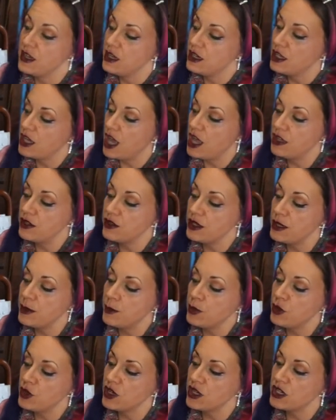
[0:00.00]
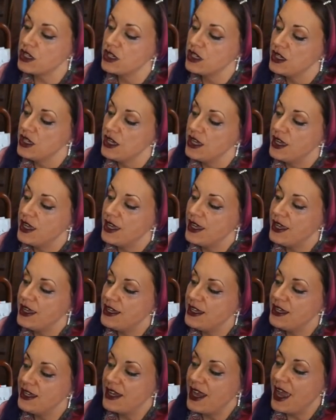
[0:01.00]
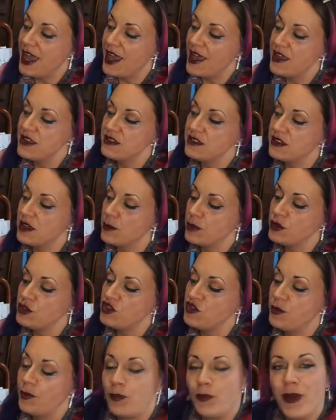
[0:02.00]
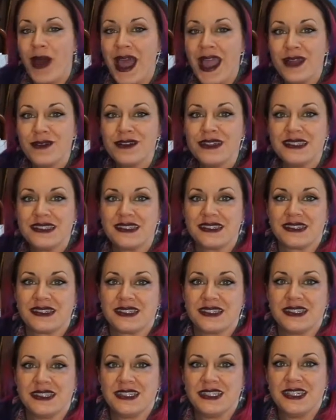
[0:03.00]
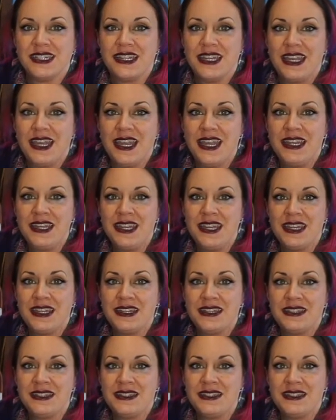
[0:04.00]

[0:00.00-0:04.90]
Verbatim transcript: coloring book and it has a bunch of pirates in it.